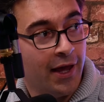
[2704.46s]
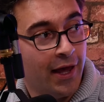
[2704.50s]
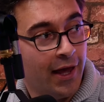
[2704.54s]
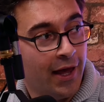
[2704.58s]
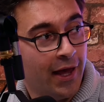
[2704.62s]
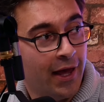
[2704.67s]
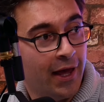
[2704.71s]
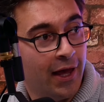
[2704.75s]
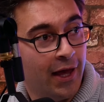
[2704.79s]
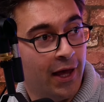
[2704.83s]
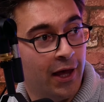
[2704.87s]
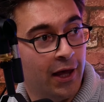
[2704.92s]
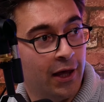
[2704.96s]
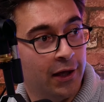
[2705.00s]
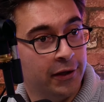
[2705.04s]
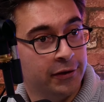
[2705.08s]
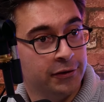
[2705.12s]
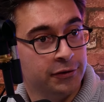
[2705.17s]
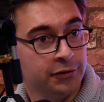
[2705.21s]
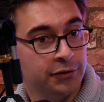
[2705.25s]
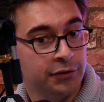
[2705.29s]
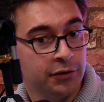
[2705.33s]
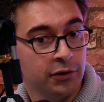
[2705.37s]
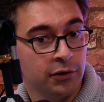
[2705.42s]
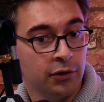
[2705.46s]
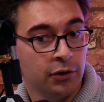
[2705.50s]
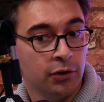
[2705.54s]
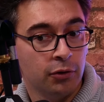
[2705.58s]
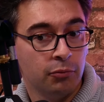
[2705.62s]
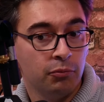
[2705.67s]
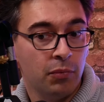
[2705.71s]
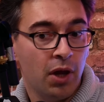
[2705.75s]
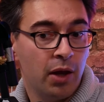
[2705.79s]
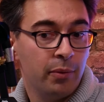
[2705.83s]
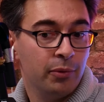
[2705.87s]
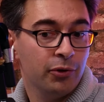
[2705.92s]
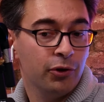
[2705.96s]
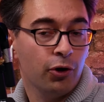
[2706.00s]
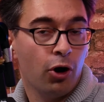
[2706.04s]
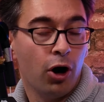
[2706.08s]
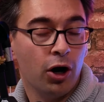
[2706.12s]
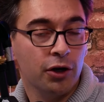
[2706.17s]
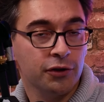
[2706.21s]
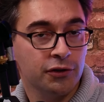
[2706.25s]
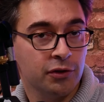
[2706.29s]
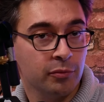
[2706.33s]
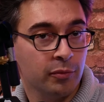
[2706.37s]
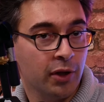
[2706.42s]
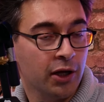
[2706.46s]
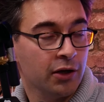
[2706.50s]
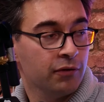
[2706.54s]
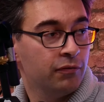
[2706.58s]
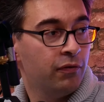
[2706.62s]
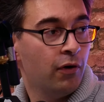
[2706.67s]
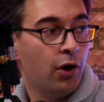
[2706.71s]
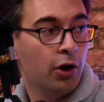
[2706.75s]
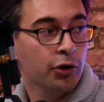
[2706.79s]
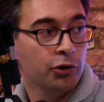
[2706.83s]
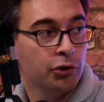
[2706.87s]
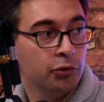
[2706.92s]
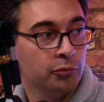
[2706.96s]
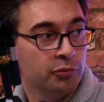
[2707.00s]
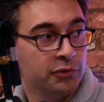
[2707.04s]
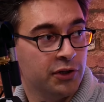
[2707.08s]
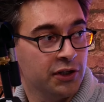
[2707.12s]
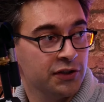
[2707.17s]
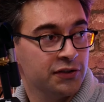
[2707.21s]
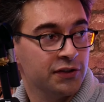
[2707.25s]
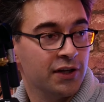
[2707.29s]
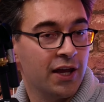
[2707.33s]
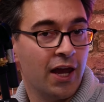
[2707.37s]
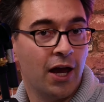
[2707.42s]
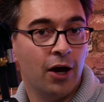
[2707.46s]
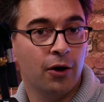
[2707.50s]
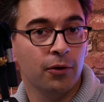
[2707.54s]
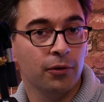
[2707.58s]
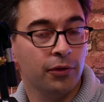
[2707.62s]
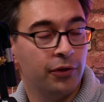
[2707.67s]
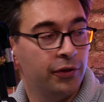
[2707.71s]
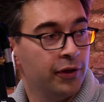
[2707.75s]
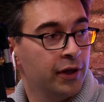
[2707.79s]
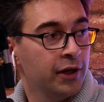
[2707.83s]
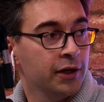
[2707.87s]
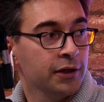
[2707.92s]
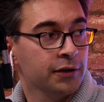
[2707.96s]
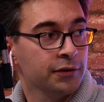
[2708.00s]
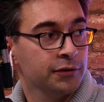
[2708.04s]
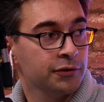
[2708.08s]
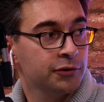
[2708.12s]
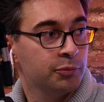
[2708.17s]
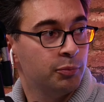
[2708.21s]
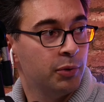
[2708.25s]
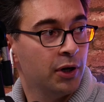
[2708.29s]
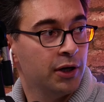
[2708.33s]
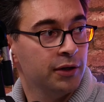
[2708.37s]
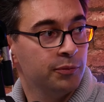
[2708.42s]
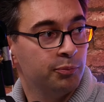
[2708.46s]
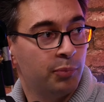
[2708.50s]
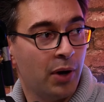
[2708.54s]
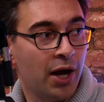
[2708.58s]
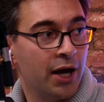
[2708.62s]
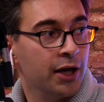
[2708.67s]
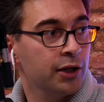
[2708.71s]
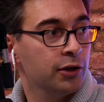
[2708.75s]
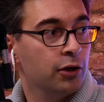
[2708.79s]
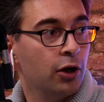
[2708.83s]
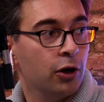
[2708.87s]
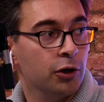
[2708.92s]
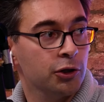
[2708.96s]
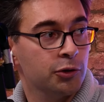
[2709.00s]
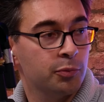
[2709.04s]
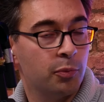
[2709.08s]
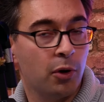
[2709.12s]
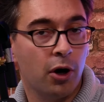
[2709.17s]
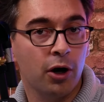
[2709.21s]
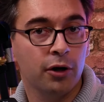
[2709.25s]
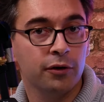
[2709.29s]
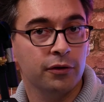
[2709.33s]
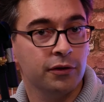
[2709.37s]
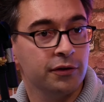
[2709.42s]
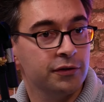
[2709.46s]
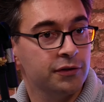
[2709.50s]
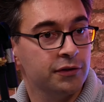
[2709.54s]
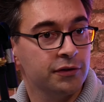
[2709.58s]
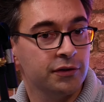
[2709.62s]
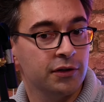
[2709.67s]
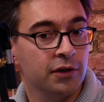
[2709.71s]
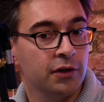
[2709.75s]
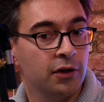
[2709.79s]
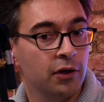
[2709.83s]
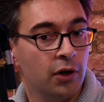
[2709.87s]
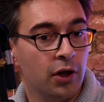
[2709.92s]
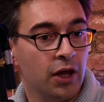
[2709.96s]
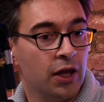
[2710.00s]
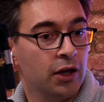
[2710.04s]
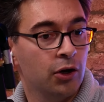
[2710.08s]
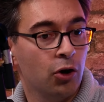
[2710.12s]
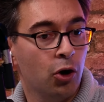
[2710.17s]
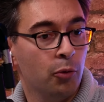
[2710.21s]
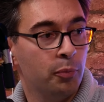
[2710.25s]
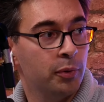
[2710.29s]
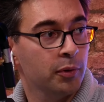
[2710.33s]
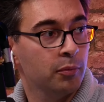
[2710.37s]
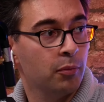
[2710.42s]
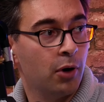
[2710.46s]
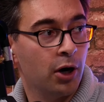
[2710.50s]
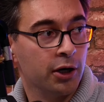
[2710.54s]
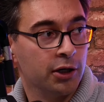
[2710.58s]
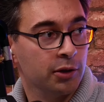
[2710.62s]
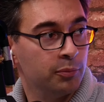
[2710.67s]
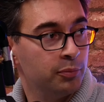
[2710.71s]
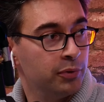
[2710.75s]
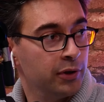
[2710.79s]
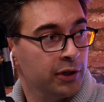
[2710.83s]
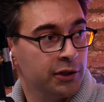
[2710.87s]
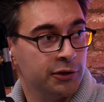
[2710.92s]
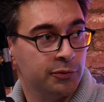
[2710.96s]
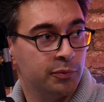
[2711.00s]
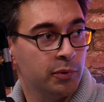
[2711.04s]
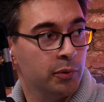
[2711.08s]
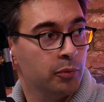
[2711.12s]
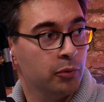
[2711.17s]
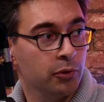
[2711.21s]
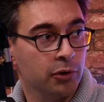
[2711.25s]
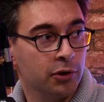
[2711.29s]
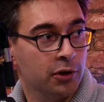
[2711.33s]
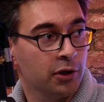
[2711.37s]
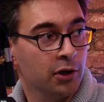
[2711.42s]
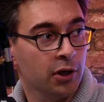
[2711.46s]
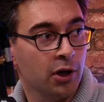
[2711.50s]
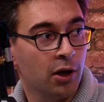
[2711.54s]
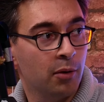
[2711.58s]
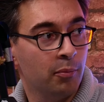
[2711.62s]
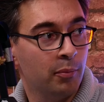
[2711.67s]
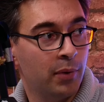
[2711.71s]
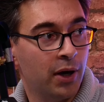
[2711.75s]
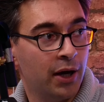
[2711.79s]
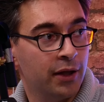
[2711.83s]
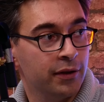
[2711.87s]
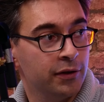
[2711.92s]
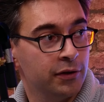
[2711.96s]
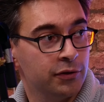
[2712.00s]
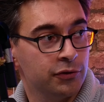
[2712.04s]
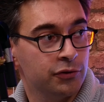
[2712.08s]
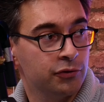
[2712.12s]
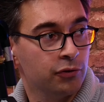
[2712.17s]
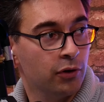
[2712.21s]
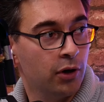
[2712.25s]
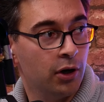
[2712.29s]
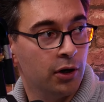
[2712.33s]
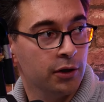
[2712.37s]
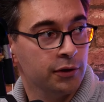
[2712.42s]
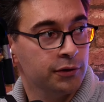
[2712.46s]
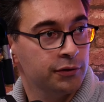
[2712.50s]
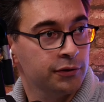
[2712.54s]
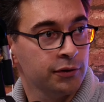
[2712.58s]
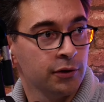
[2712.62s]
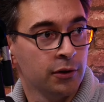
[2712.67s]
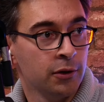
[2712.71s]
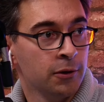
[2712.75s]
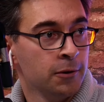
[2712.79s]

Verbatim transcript: and maybe there are some like volume discount things, but by and large part, this is an, an open marketplace. People can come buy these drugs.